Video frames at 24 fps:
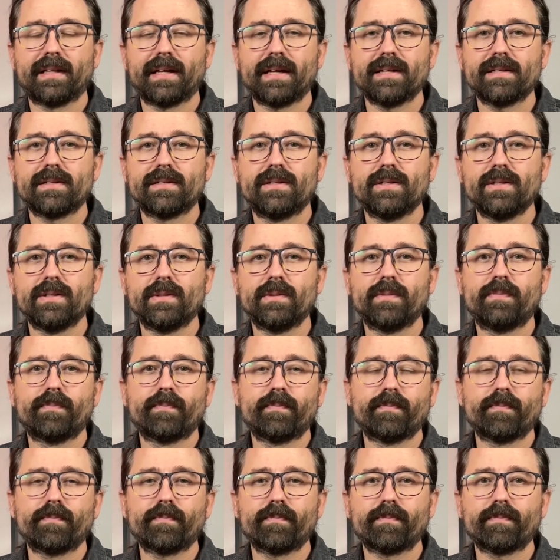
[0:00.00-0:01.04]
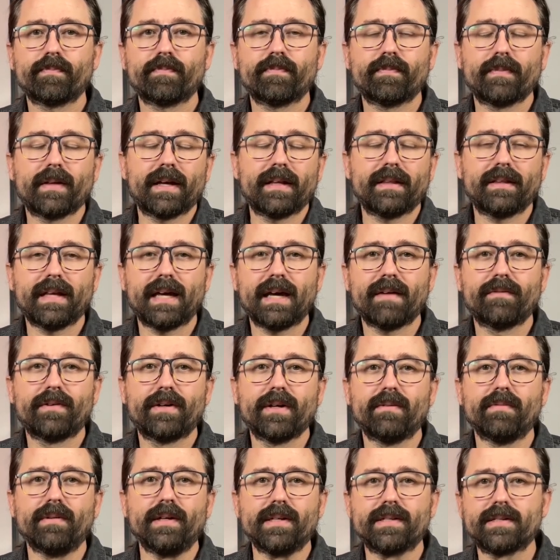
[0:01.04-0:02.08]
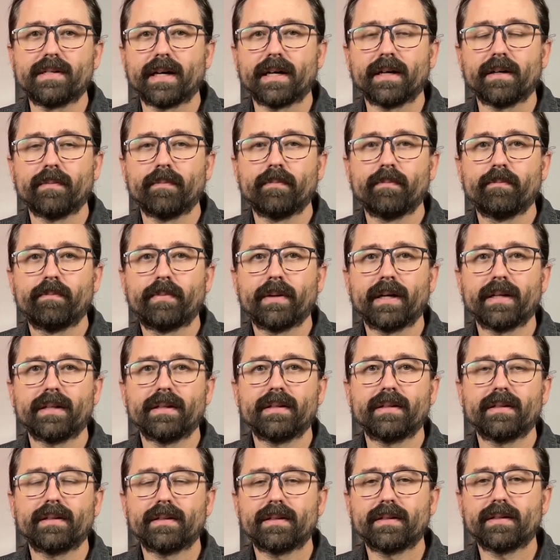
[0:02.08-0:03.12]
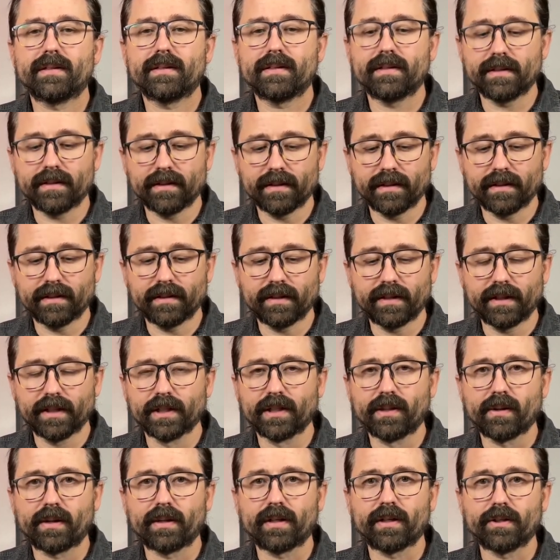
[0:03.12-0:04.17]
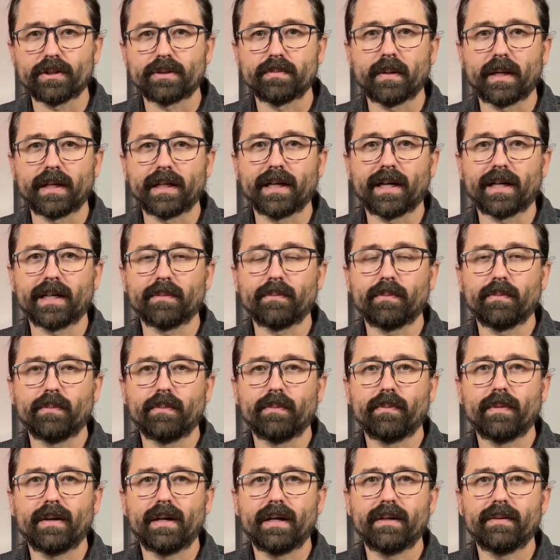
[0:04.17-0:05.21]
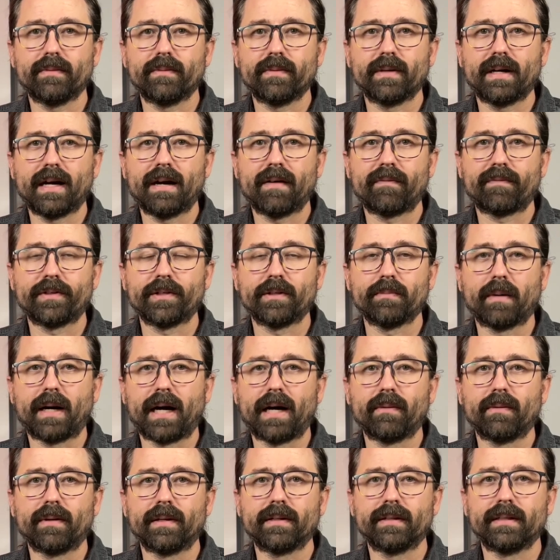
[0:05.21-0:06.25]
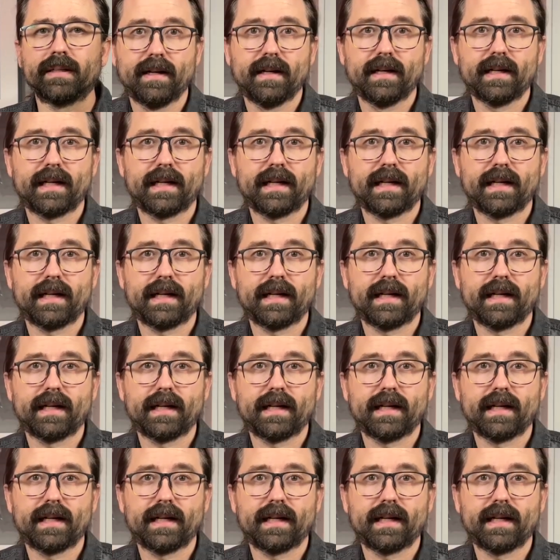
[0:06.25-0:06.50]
These they have good resale, but you're going to lose money on them after you buy one.